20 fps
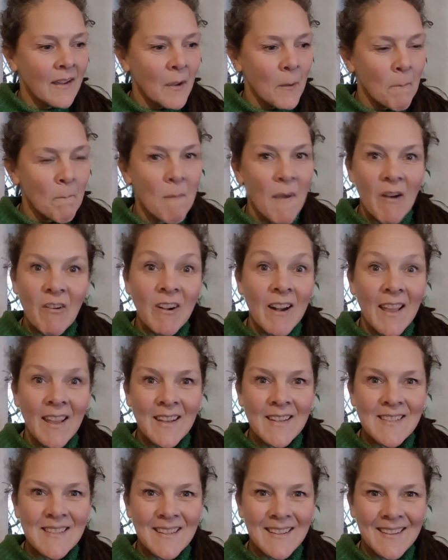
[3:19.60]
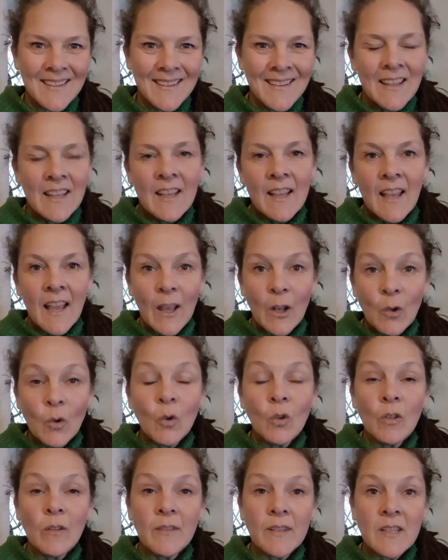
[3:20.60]
marinating in
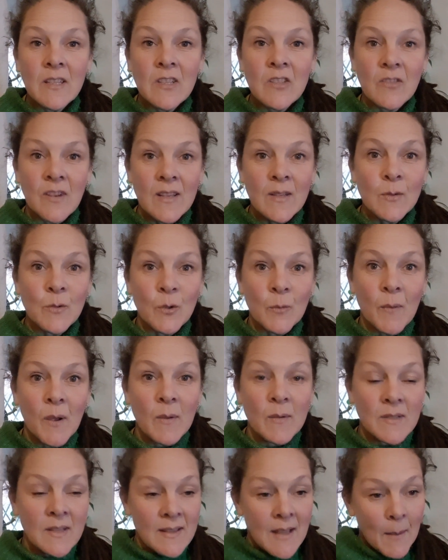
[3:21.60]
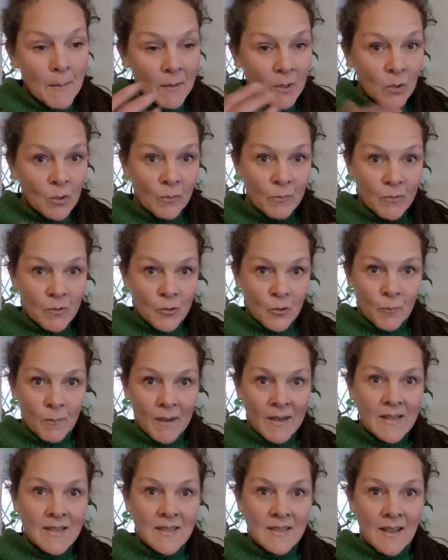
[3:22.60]
all of these stress hormones, and that becomes your
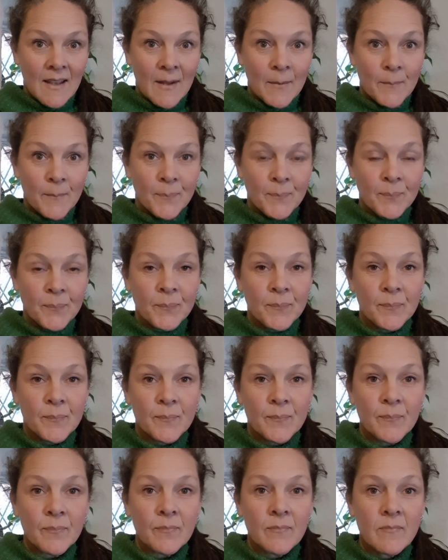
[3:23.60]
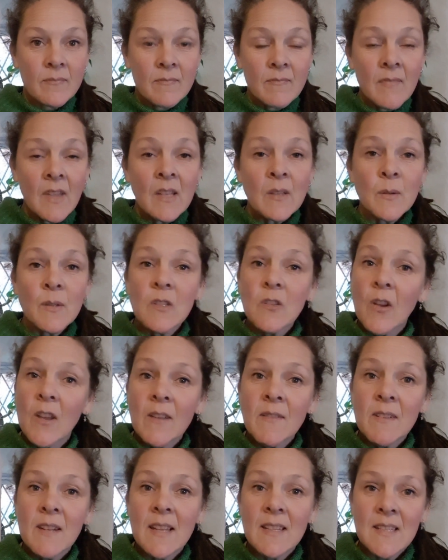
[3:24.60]
baseline. So it's not
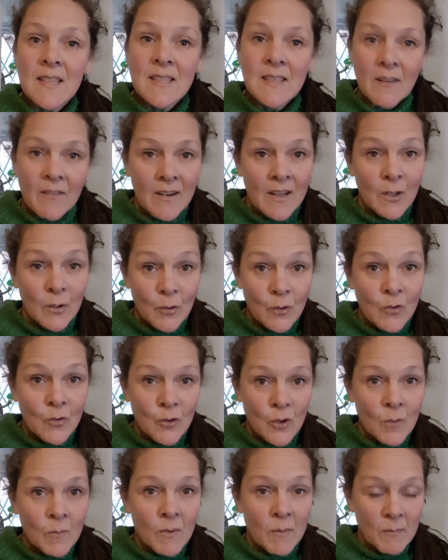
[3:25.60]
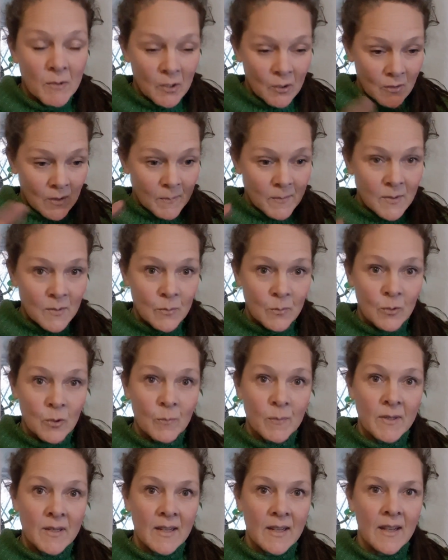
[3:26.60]
even necessarily your trauma, but you're
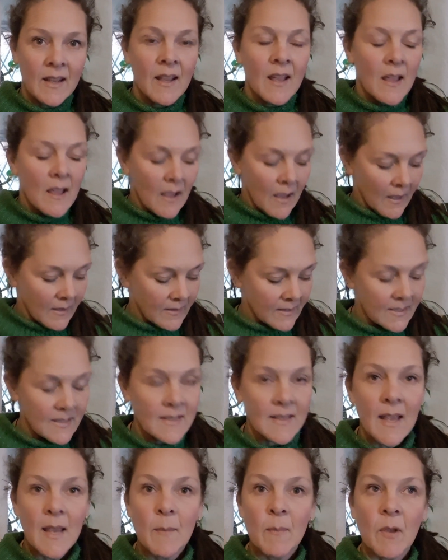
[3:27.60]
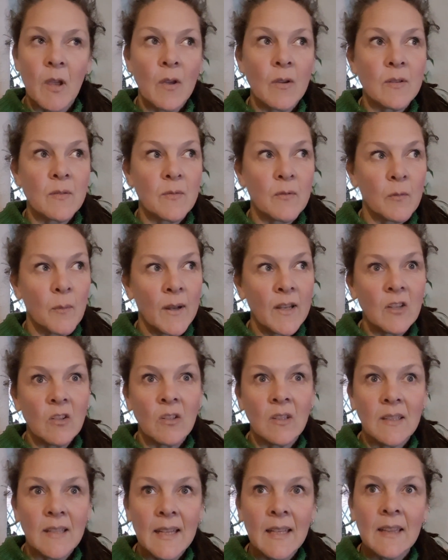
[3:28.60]
absorbing it. And the same goes for when you're
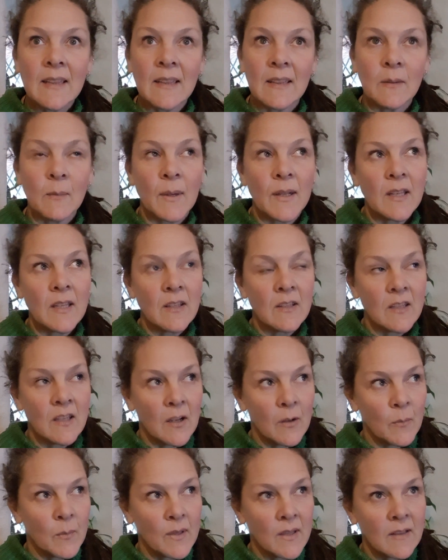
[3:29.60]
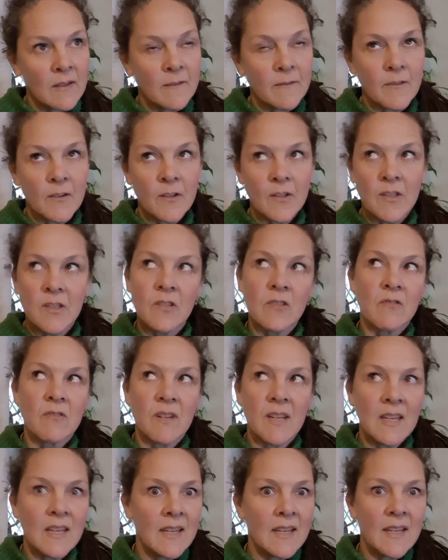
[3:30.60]
little, when, you know, within the first
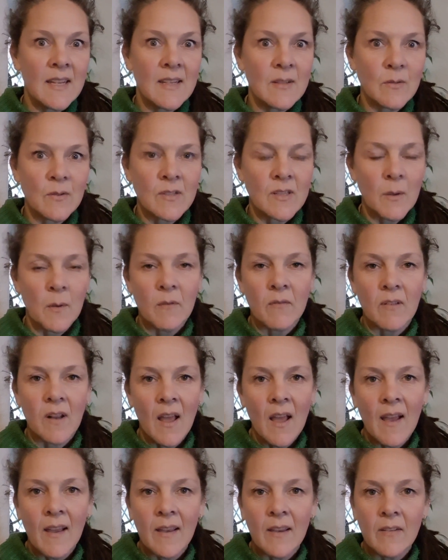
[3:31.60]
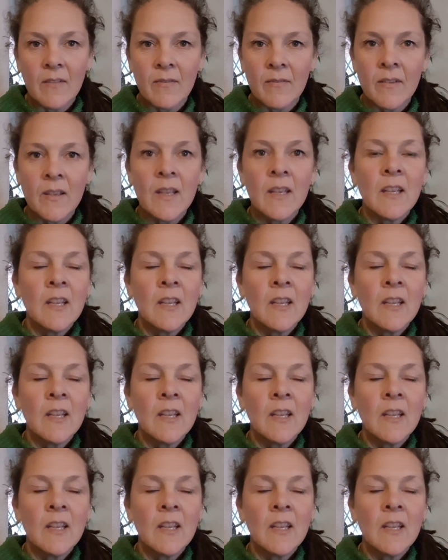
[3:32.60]
3 years or so of life,